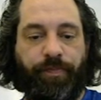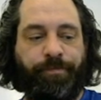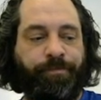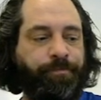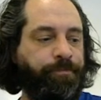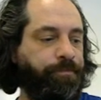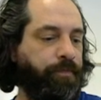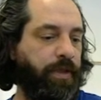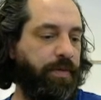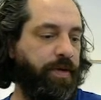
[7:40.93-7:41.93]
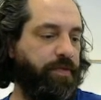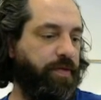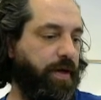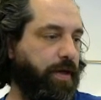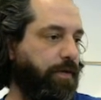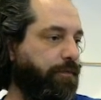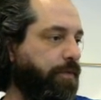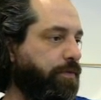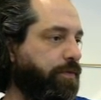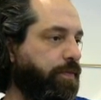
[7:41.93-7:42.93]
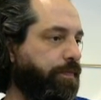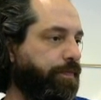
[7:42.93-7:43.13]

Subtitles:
Give me a sec here, folks.